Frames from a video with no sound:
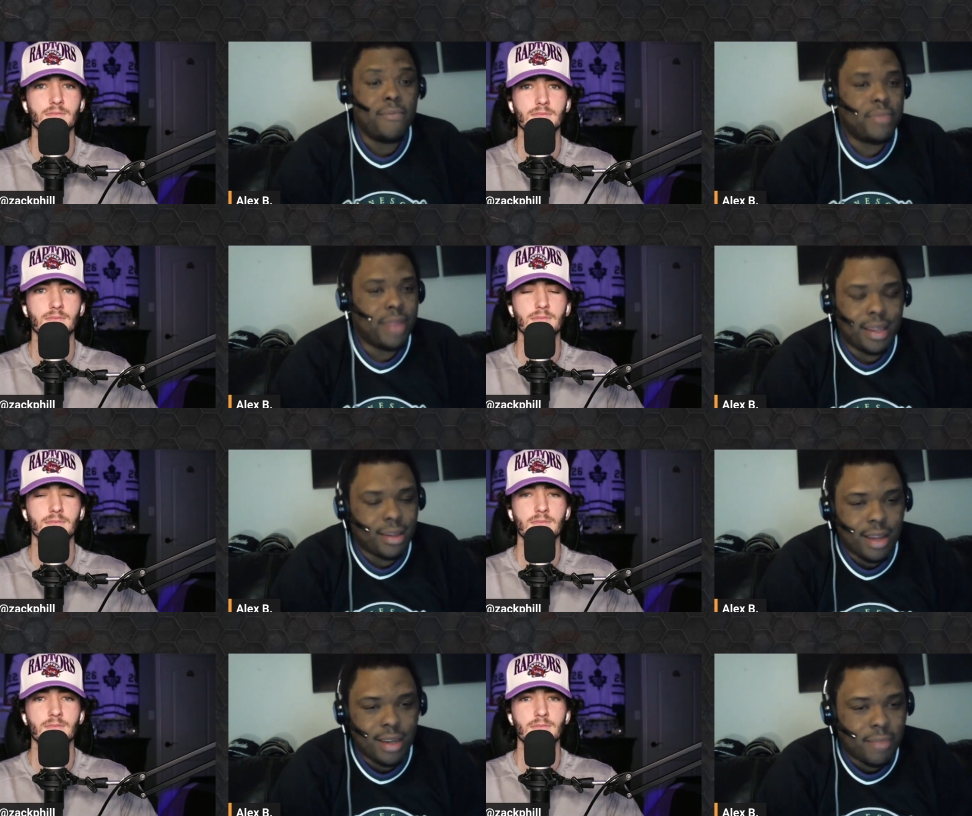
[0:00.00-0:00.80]
Speaker 1: that
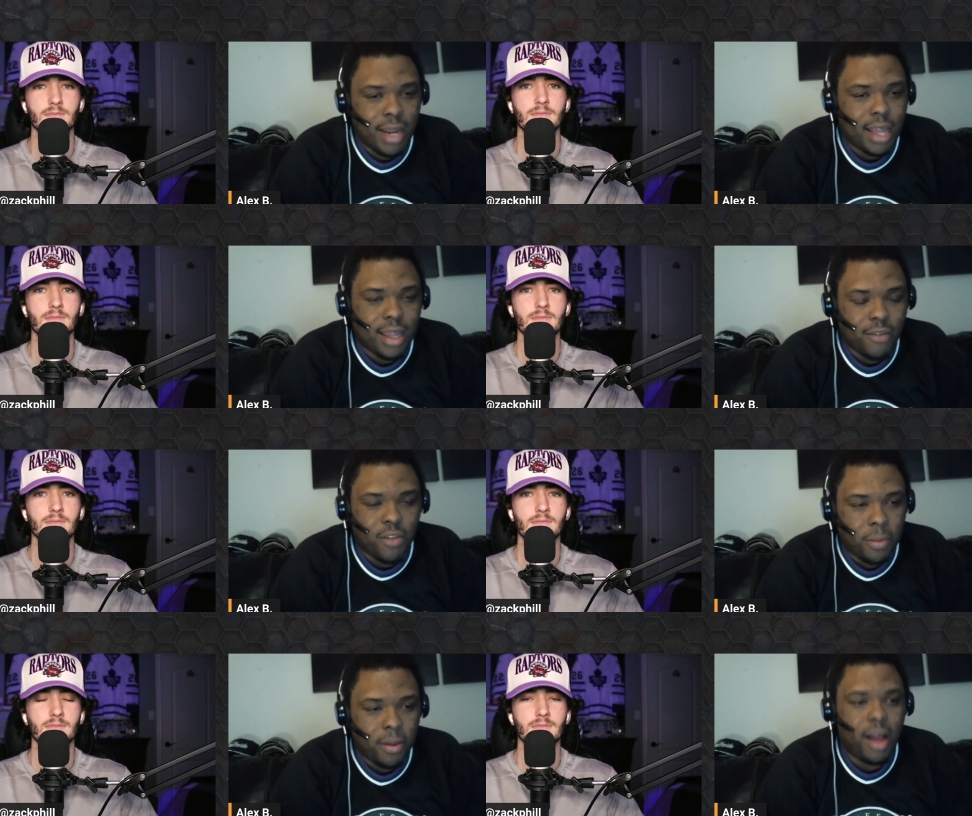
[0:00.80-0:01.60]
doesn't mean anything for the
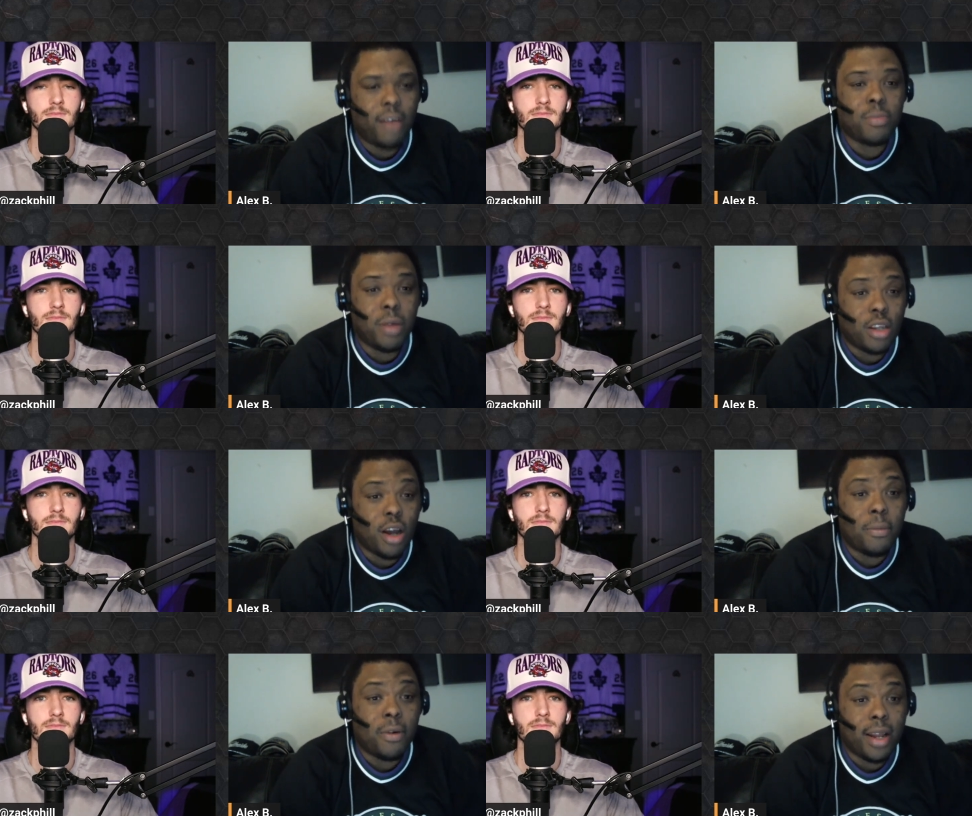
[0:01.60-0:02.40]
playoffs, but
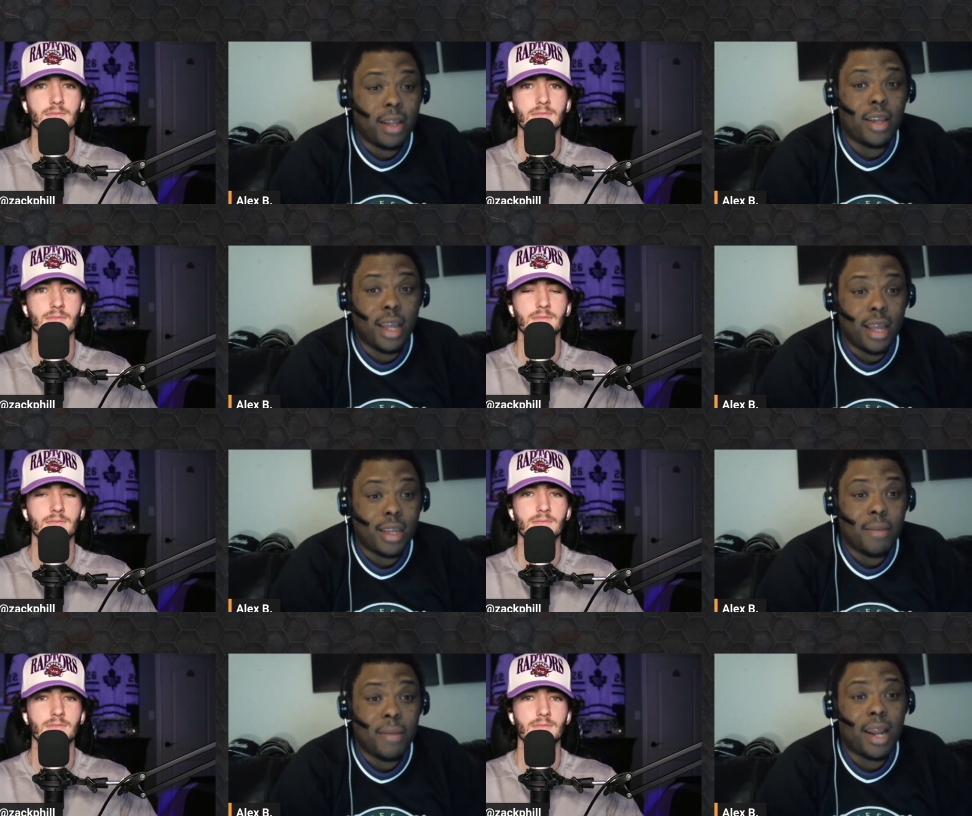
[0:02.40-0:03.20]
upgrade and get
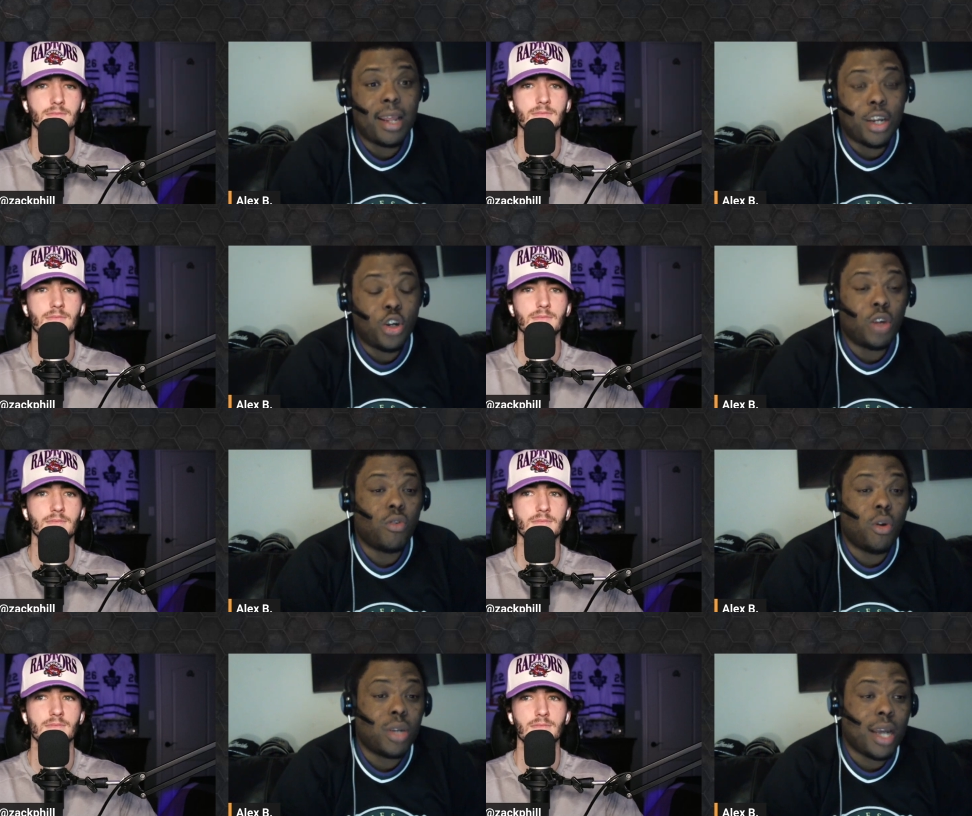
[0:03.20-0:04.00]
somebody that you can
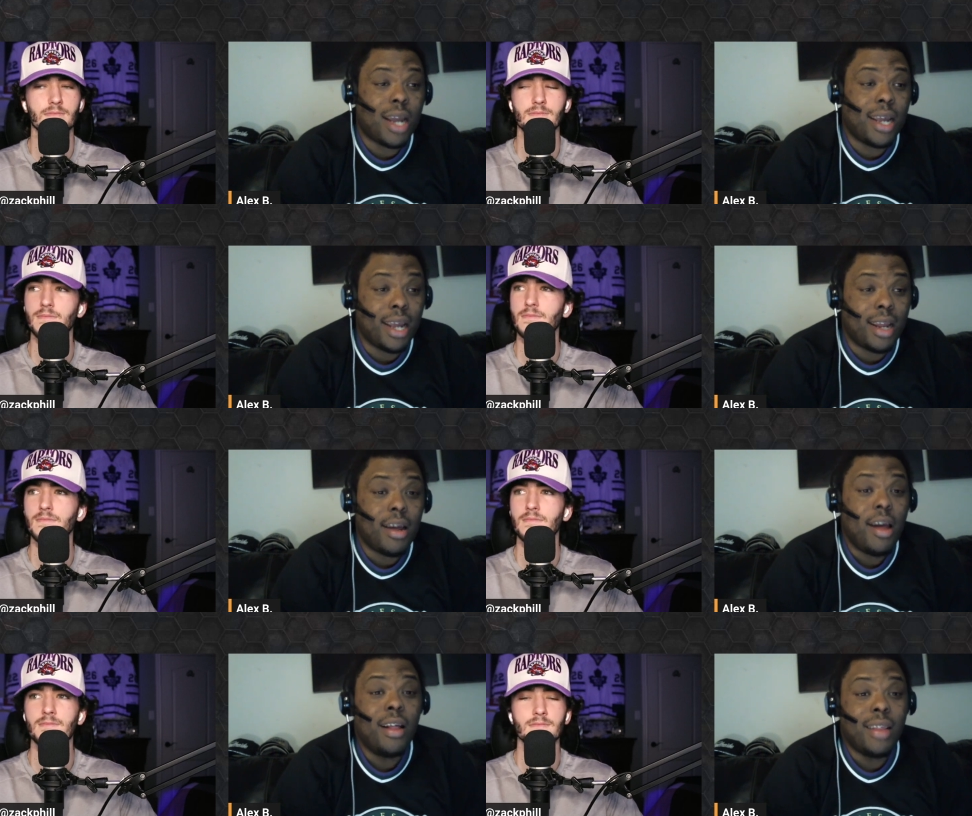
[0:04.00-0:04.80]
rotate in
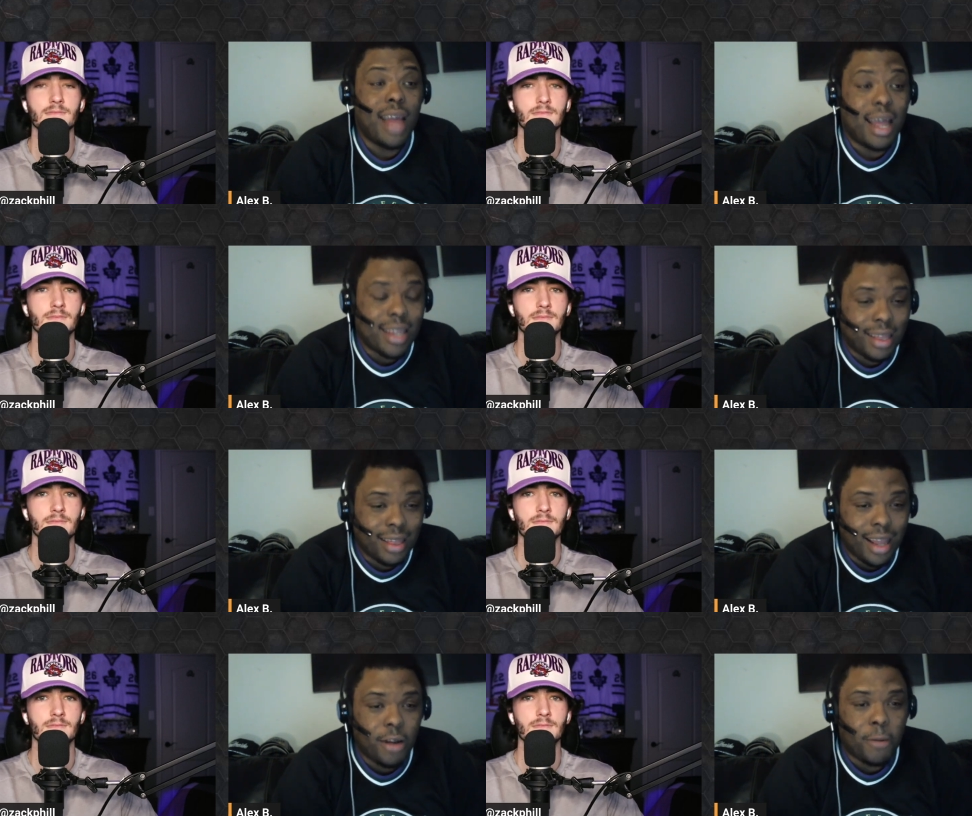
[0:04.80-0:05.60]
at the
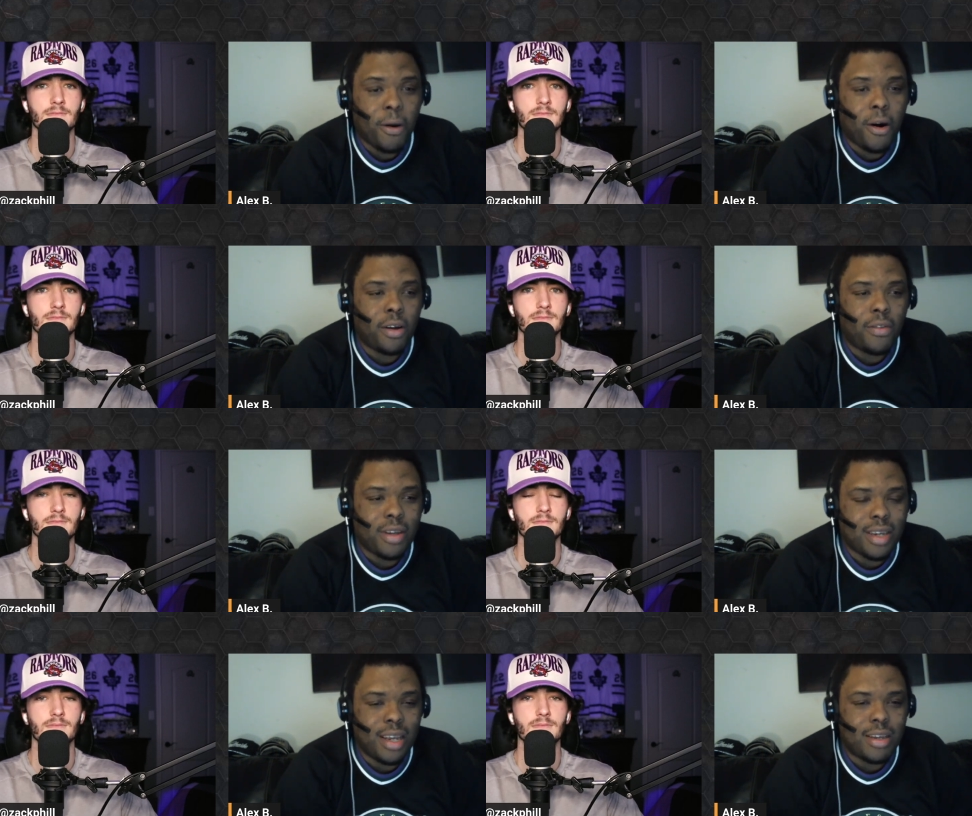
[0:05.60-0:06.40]
later part of the
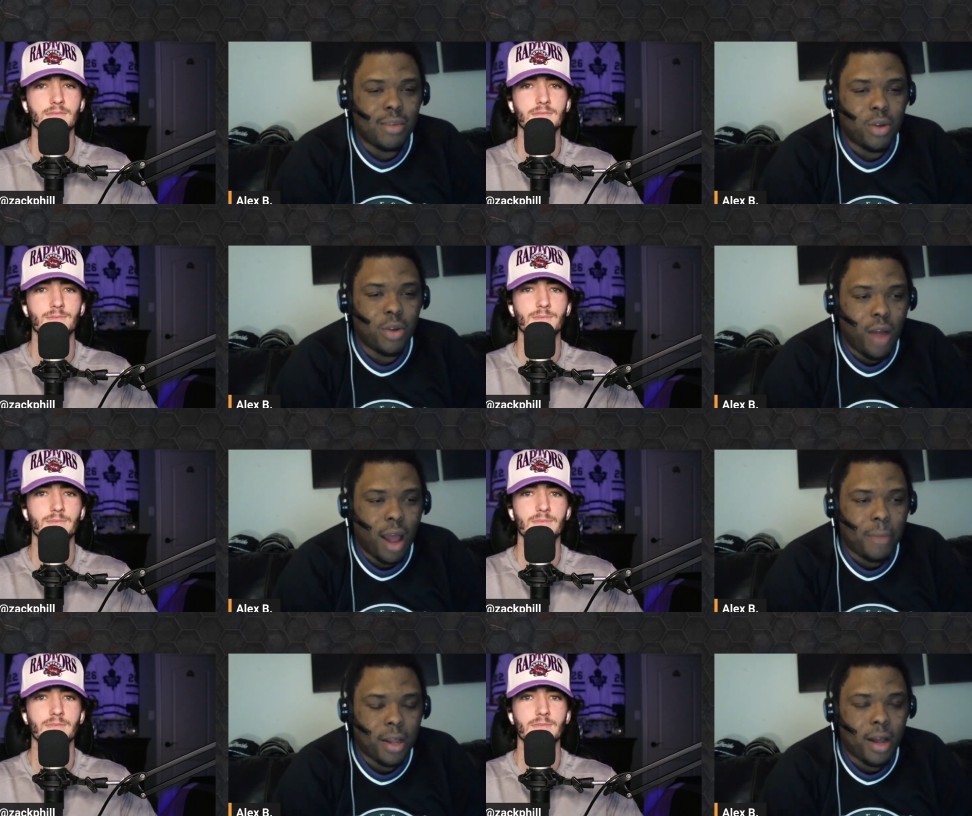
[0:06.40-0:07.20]
season when you're
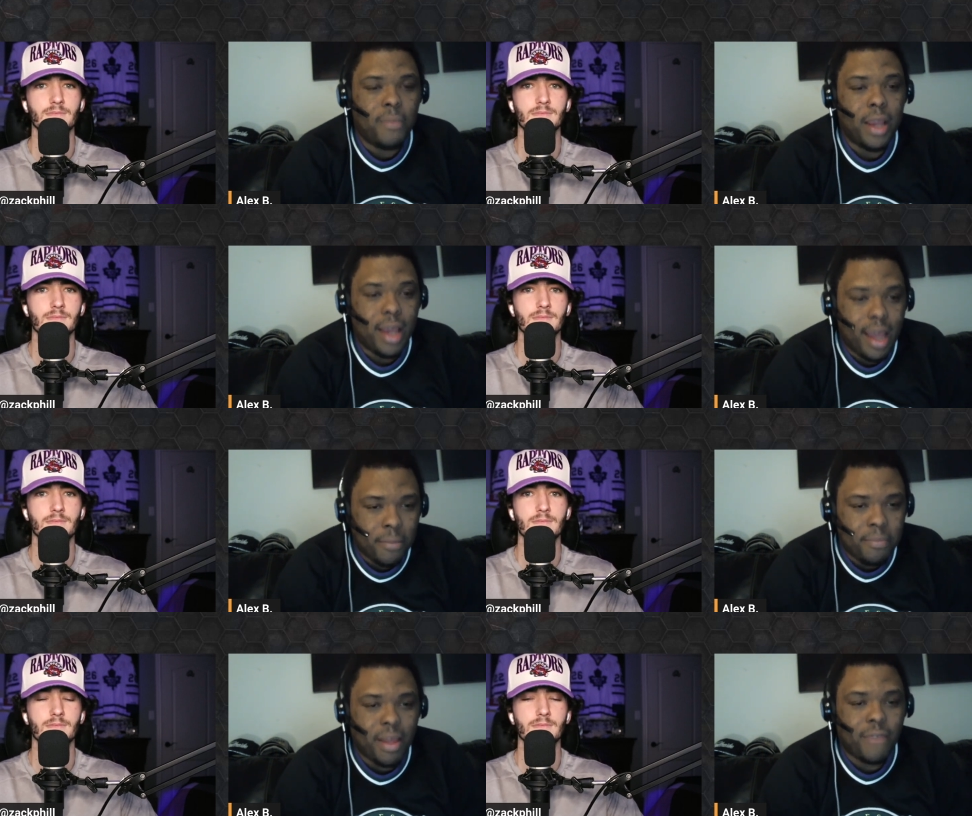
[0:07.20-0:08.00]
wrapping up.
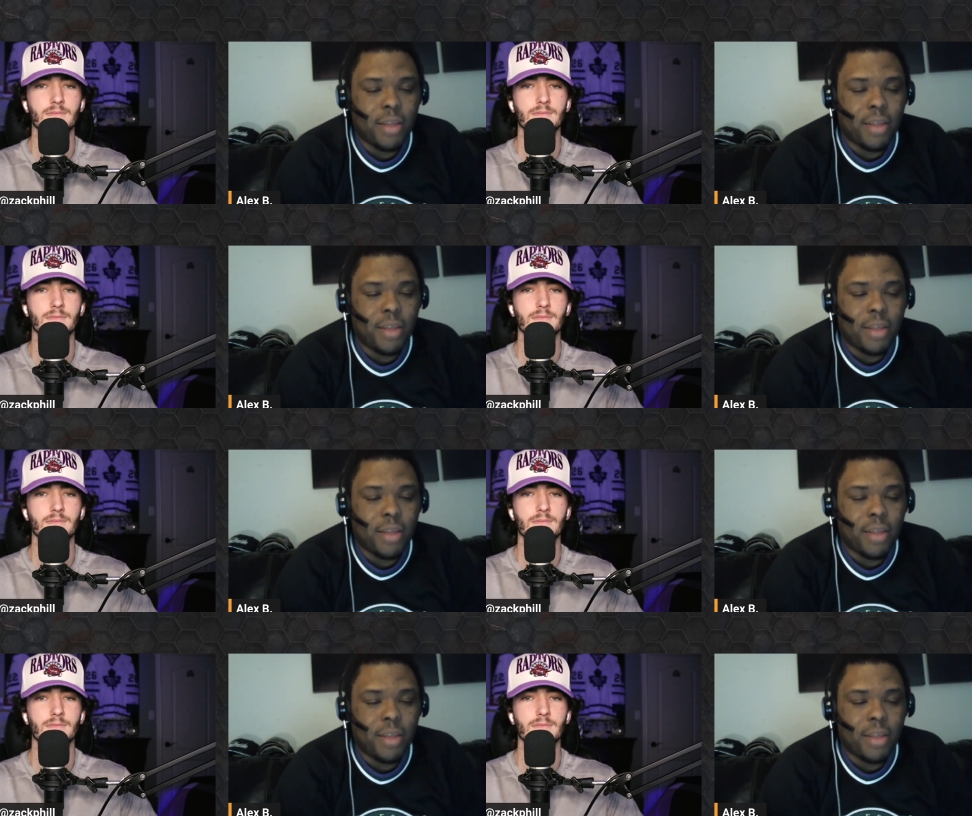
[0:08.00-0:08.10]
Give